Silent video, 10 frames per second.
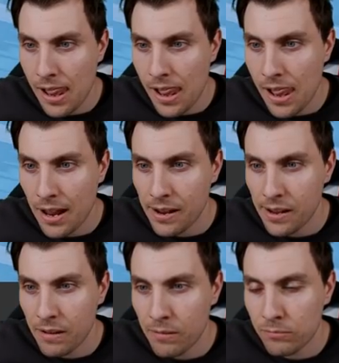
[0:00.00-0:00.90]

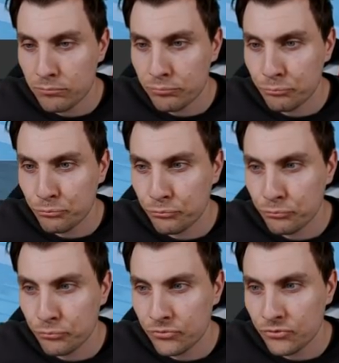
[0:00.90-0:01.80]

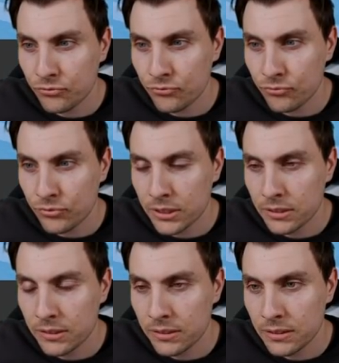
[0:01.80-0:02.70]
Nothing is said.